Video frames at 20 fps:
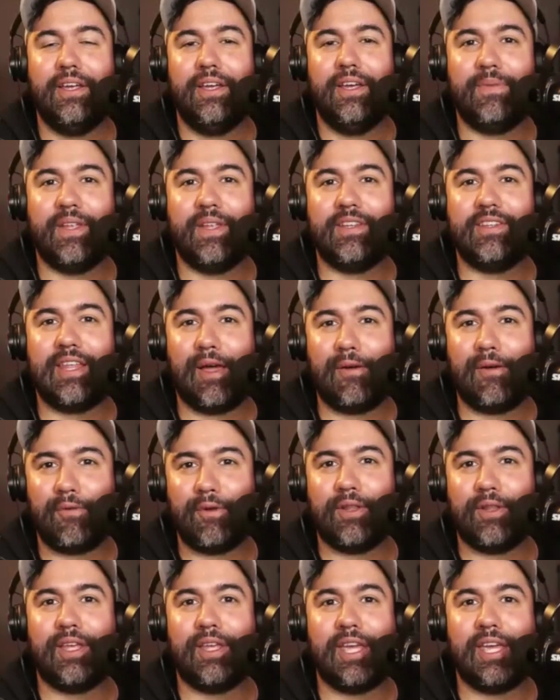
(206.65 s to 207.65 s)
there's
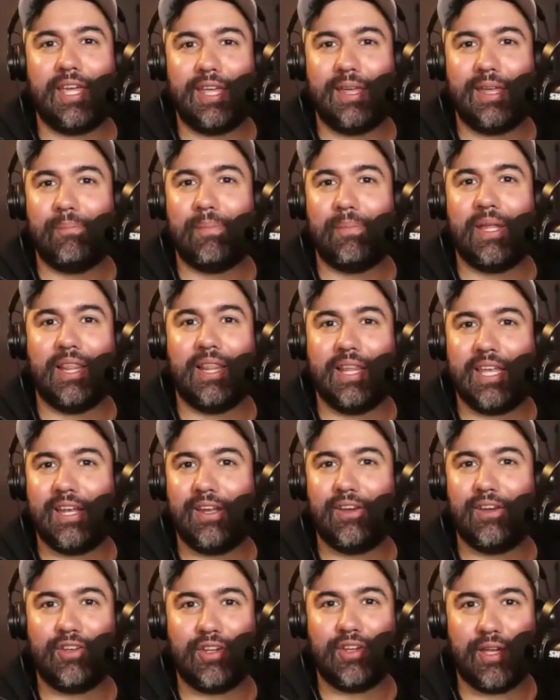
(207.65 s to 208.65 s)
definitely been
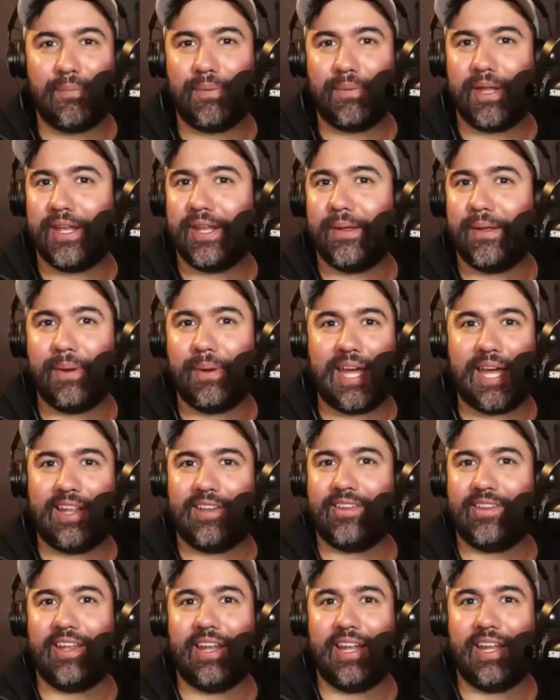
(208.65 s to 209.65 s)
leadership in the
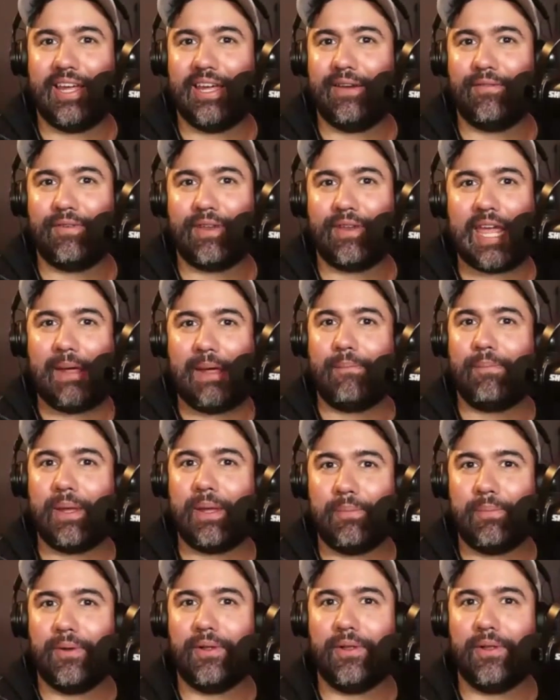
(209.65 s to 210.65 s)
past that have kept
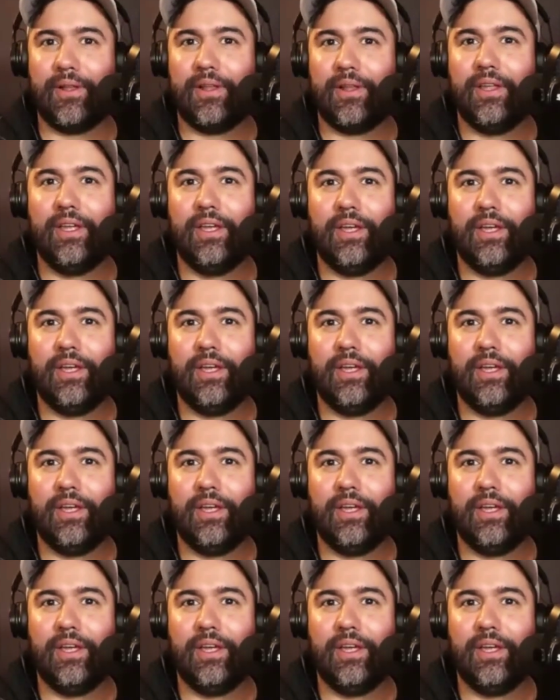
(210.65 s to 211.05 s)
people